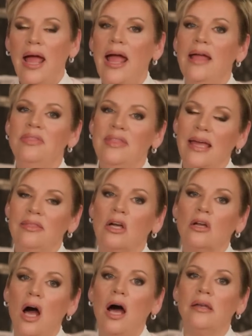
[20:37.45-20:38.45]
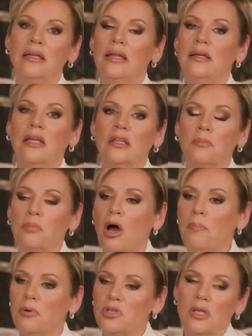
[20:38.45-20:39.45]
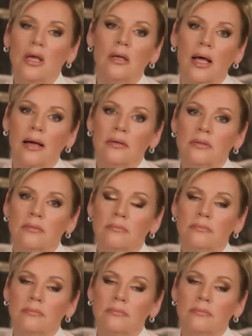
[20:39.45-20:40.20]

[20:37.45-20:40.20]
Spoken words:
and then the cotton didn't get the proper sunlight.